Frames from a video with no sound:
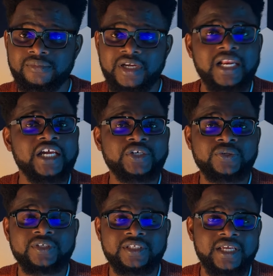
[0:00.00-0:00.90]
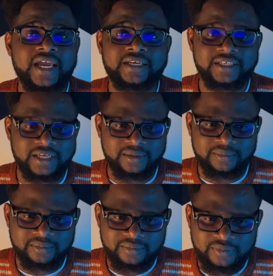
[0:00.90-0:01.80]
Electrons is the end game.
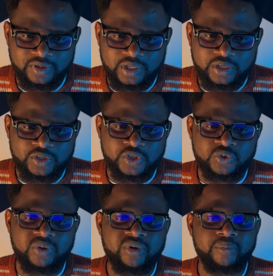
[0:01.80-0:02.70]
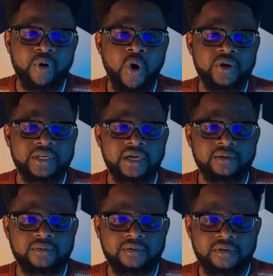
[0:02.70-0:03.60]
So when we boil
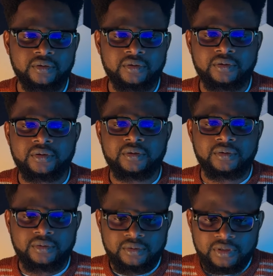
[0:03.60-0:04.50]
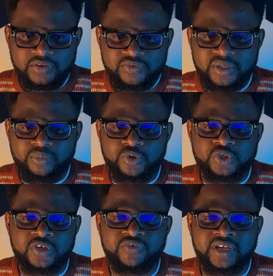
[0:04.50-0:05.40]
down even the
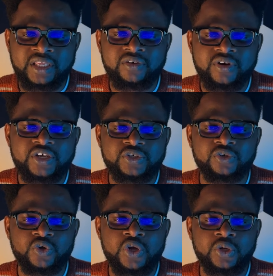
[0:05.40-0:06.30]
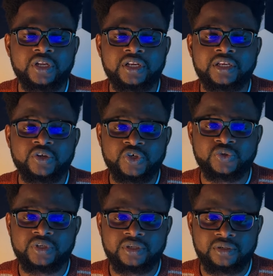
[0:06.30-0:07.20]
most sophisticated reaction going on in
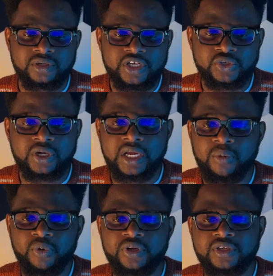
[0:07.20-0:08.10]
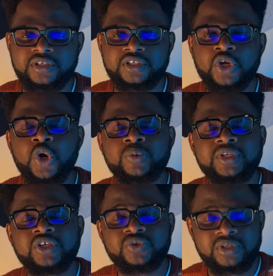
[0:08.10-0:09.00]
industry, nature, and our bodies, it comes
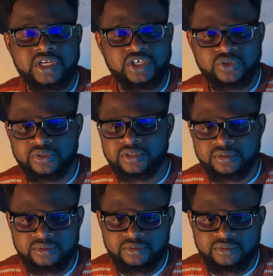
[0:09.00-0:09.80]
down to electrons.